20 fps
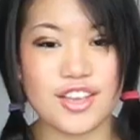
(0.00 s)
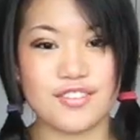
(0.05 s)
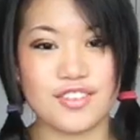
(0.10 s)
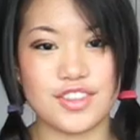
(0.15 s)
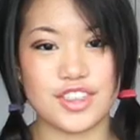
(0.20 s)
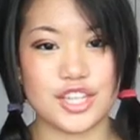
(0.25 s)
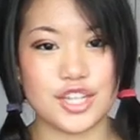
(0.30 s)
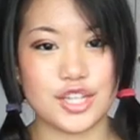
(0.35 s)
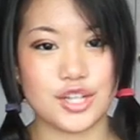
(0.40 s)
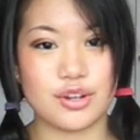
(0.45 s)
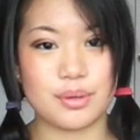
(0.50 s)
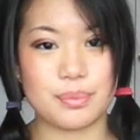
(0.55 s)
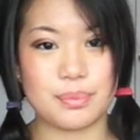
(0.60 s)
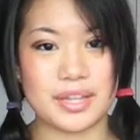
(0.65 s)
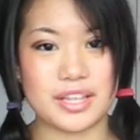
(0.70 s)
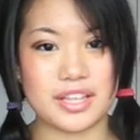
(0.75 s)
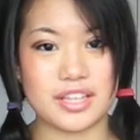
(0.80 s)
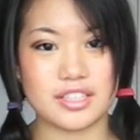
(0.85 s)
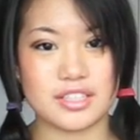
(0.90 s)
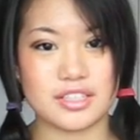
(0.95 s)
for the
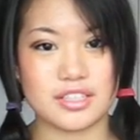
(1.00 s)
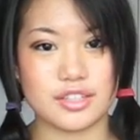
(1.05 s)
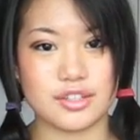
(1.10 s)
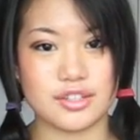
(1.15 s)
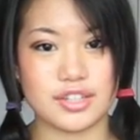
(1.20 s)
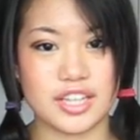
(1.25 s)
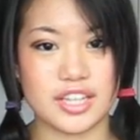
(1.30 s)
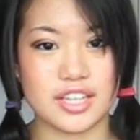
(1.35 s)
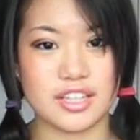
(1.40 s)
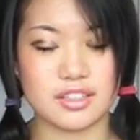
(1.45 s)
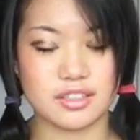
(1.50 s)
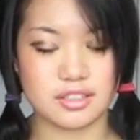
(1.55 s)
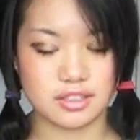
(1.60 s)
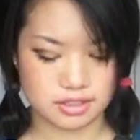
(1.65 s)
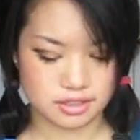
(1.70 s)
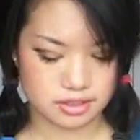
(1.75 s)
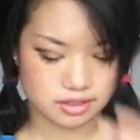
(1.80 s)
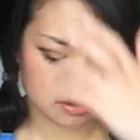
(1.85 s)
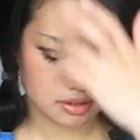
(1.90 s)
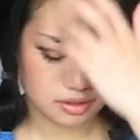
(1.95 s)
European Union
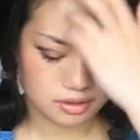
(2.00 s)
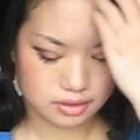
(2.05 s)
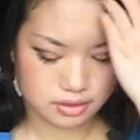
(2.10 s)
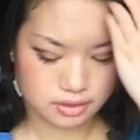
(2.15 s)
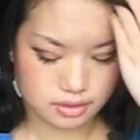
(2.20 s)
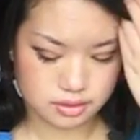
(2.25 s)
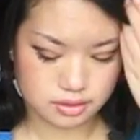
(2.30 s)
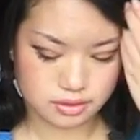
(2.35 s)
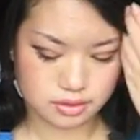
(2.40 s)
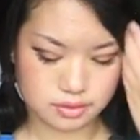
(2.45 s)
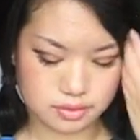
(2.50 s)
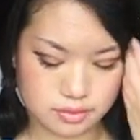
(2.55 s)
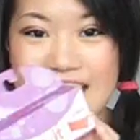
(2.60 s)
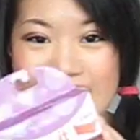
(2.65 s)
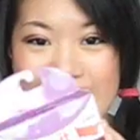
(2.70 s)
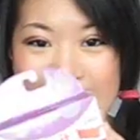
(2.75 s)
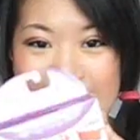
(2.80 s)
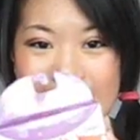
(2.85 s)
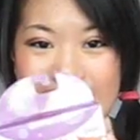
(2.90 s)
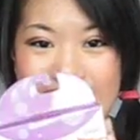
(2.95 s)

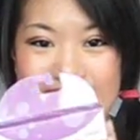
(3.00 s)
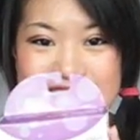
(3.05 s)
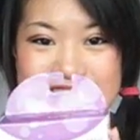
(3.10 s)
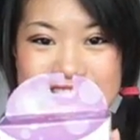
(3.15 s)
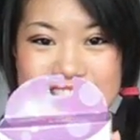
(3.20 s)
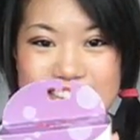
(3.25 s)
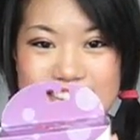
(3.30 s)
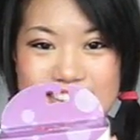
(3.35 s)
and